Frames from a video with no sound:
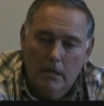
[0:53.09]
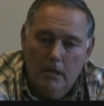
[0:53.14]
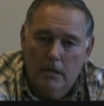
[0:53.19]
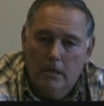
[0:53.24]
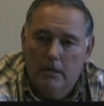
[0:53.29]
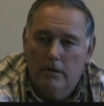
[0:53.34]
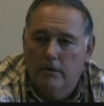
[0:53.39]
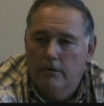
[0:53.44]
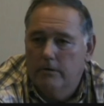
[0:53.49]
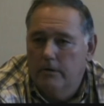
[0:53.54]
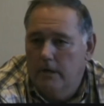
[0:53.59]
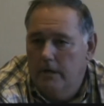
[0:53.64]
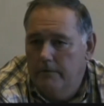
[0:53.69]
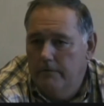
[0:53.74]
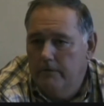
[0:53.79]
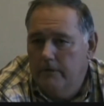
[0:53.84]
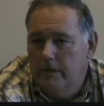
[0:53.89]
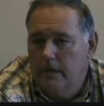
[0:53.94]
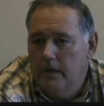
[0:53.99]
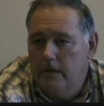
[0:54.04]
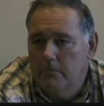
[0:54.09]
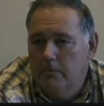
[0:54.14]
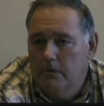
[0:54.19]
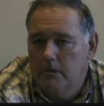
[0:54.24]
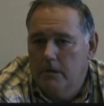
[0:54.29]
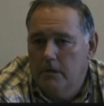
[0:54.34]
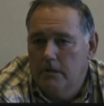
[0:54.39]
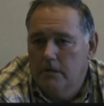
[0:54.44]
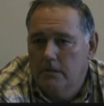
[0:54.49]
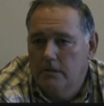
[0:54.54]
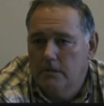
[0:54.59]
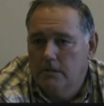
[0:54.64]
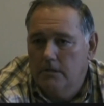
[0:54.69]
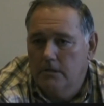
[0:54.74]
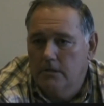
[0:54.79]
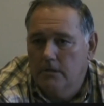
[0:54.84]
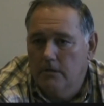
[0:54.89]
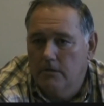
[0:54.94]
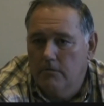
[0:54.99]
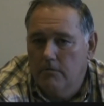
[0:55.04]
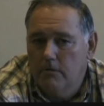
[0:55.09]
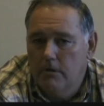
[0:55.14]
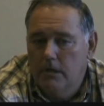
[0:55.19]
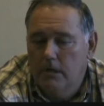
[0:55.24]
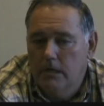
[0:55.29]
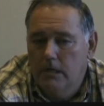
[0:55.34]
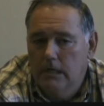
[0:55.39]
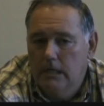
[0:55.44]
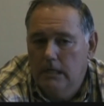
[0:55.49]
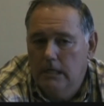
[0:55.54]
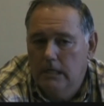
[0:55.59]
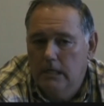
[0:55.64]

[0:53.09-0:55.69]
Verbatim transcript: entered the Naval Academy in 1963,